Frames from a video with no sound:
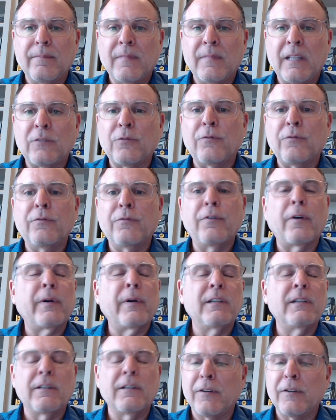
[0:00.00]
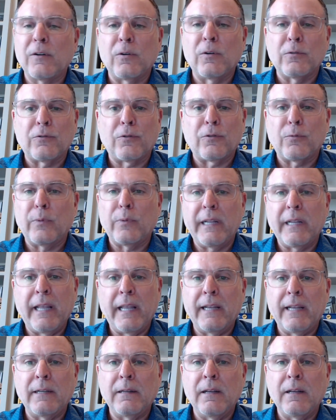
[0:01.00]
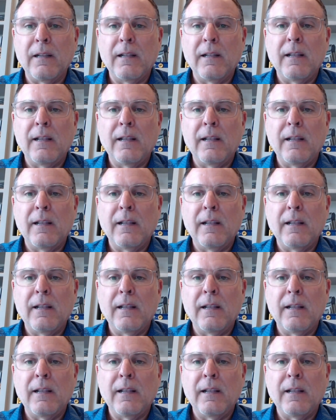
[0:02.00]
That's very difficult to regain.